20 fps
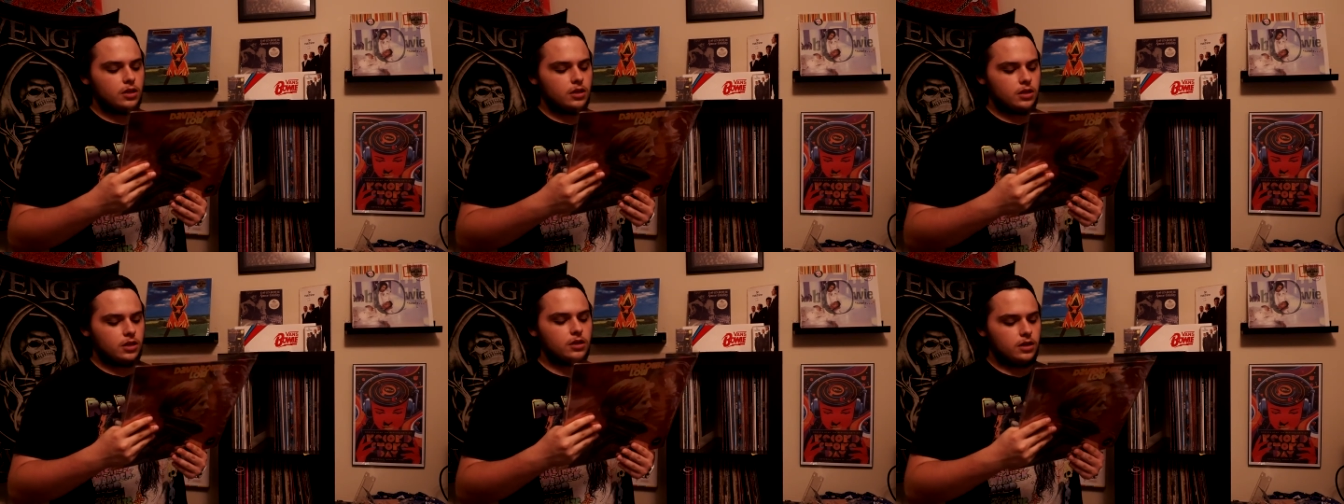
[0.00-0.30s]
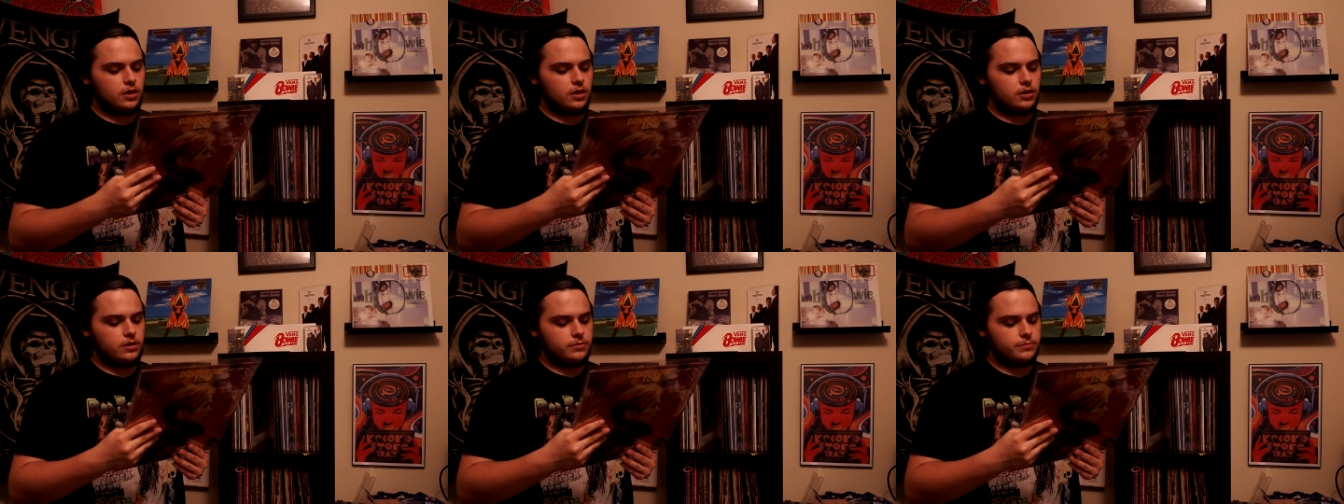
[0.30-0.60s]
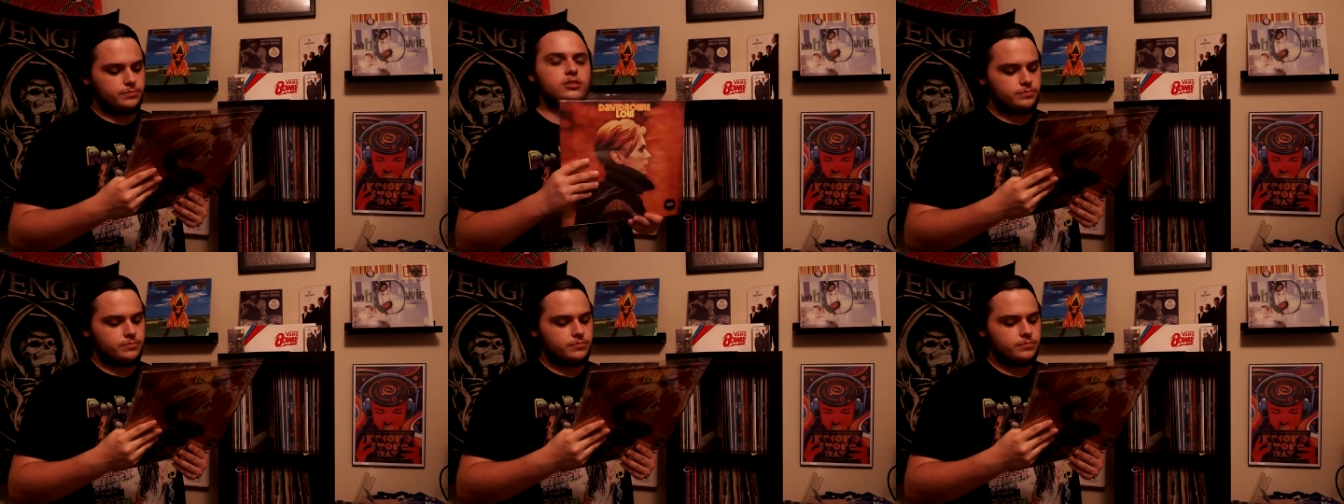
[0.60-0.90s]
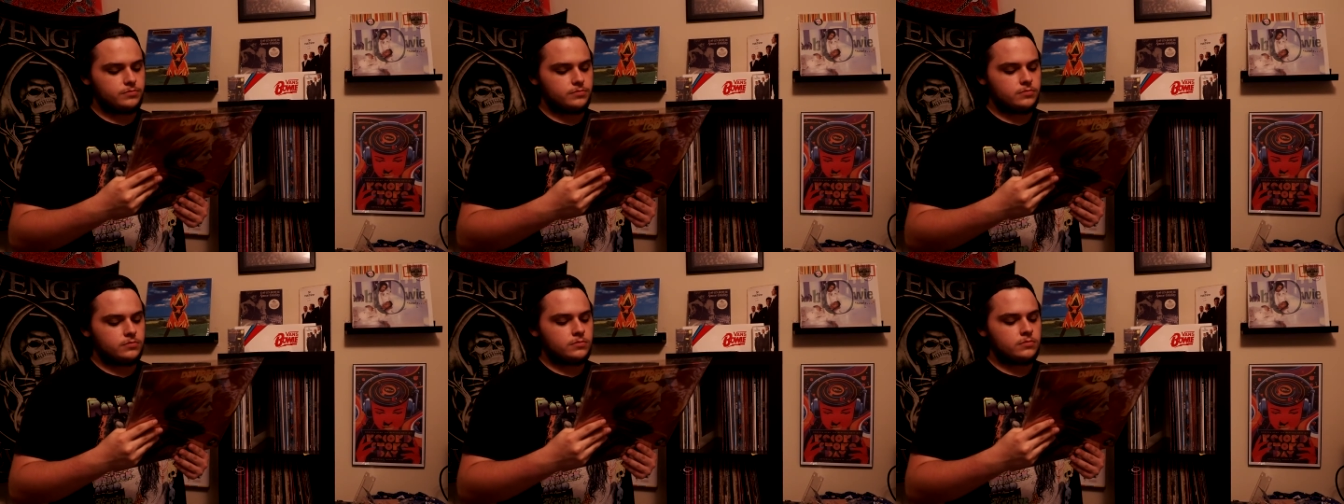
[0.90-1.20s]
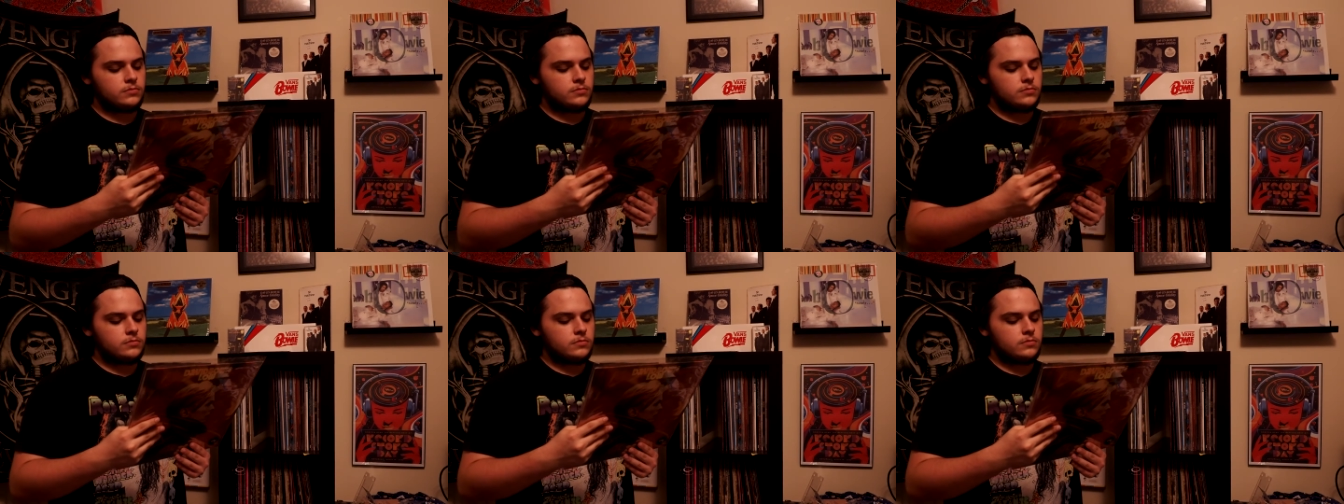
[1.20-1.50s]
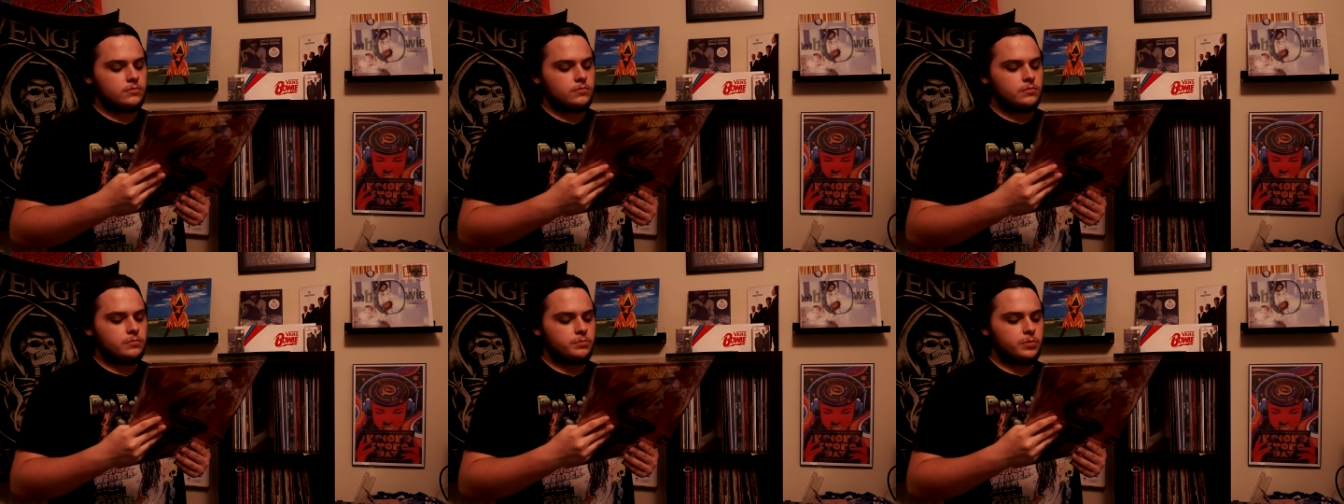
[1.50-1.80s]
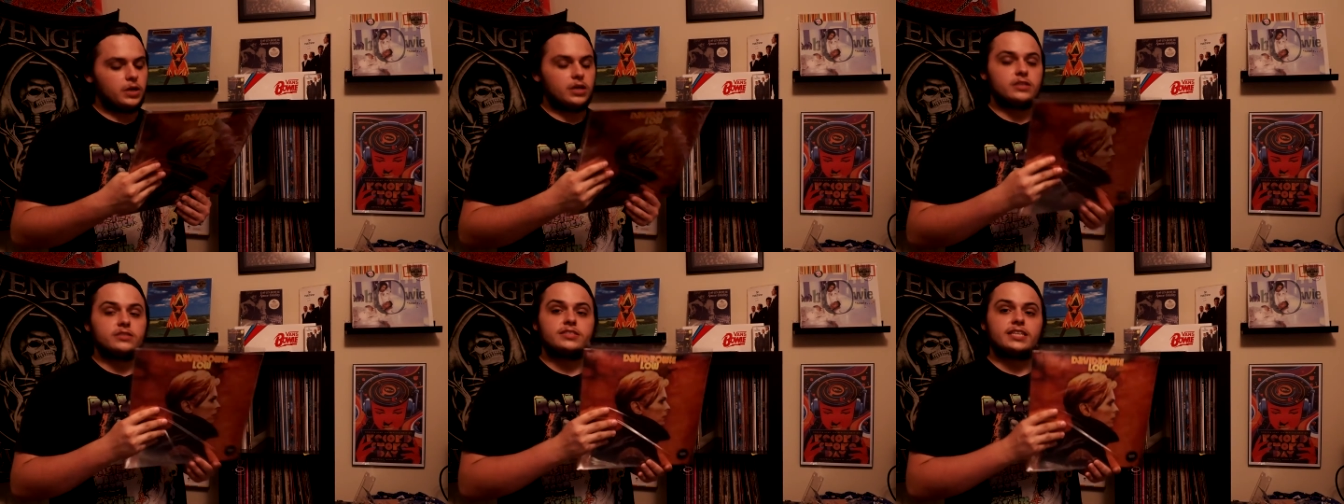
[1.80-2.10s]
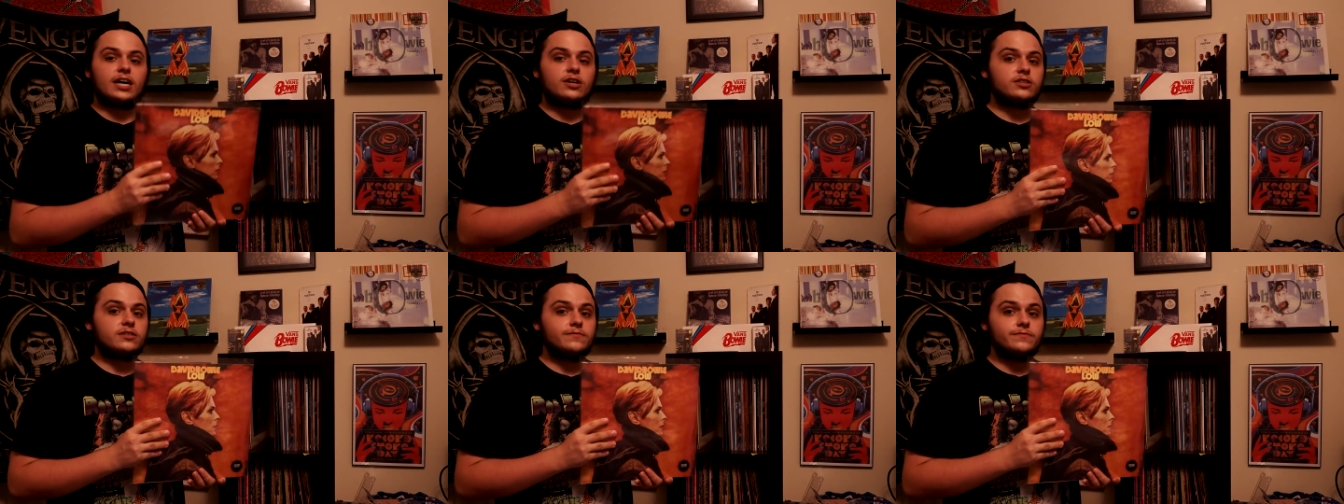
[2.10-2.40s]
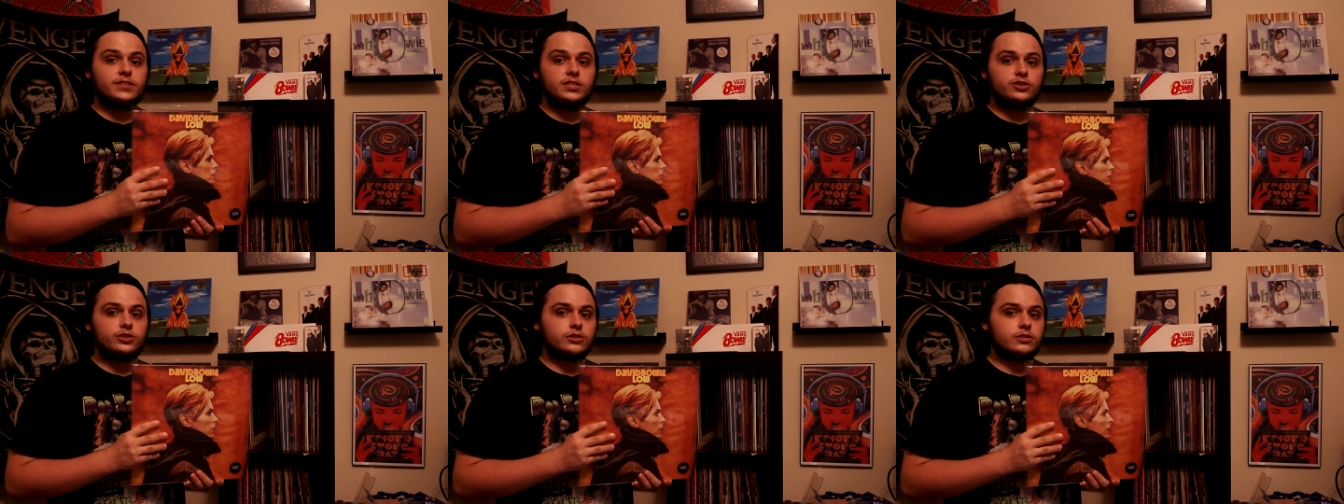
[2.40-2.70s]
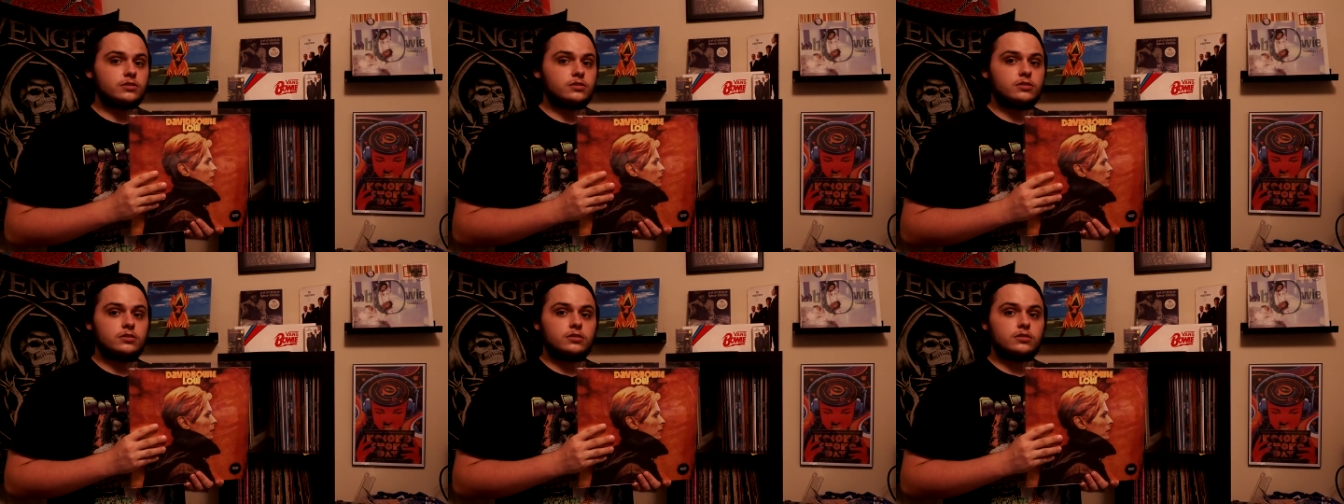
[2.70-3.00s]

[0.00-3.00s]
But Sound and Vision,